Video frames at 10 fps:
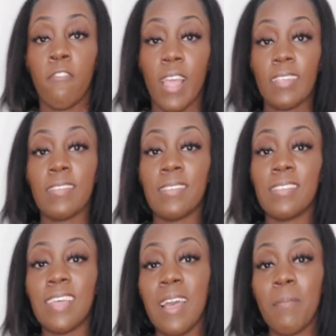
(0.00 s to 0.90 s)
Flat
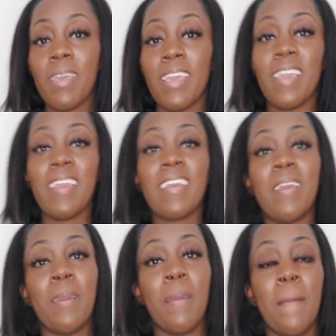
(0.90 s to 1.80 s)
stomach.
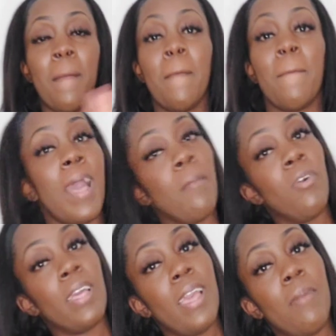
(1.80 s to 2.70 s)

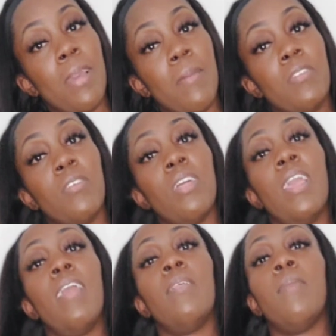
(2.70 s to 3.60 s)
I'm okay. Baby's
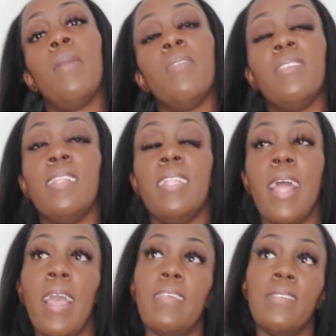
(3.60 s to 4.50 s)
okay. The baby's still
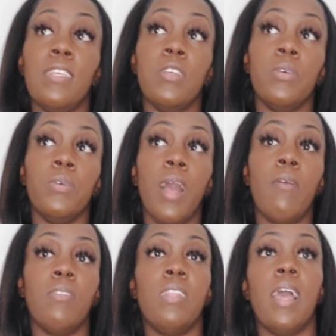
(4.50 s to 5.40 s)
in the ICU.
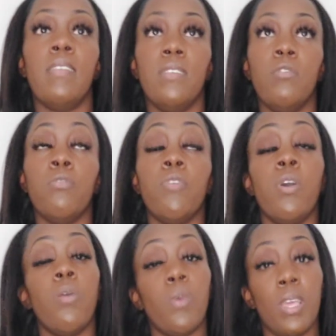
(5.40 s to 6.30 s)
I was in the ICU
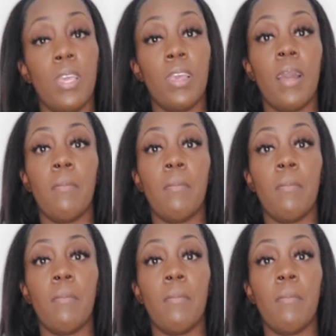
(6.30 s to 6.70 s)
for a week.